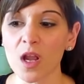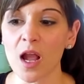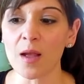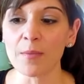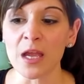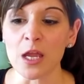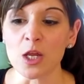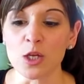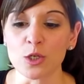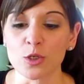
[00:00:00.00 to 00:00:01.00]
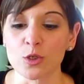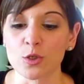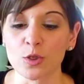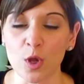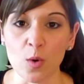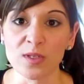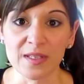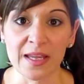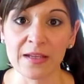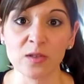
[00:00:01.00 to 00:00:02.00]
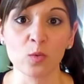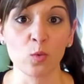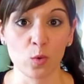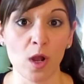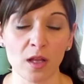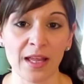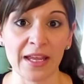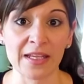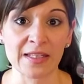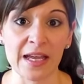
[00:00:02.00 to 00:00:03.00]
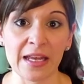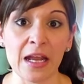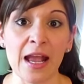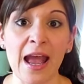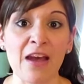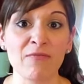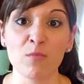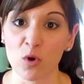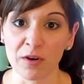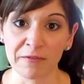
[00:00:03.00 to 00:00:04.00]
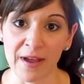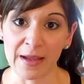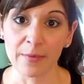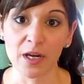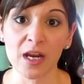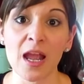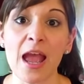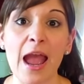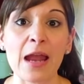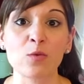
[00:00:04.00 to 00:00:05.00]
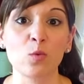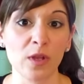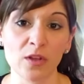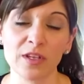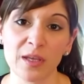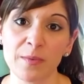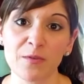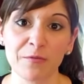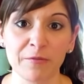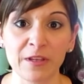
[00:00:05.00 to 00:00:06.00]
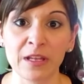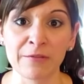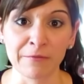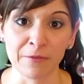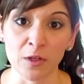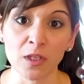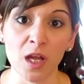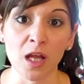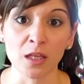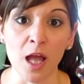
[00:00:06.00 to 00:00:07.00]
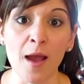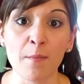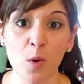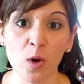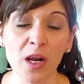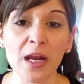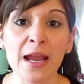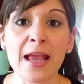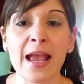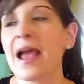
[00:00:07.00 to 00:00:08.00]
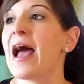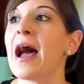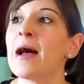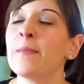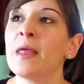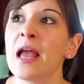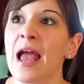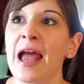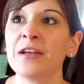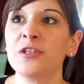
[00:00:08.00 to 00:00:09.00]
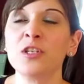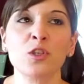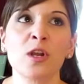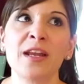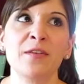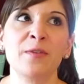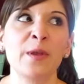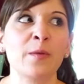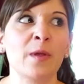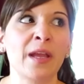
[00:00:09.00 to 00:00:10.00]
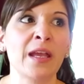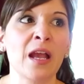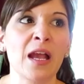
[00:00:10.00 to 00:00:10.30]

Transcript: Um, those things like I said, have more fiber and will keep you feeling full a lot more. Um, and just try to think like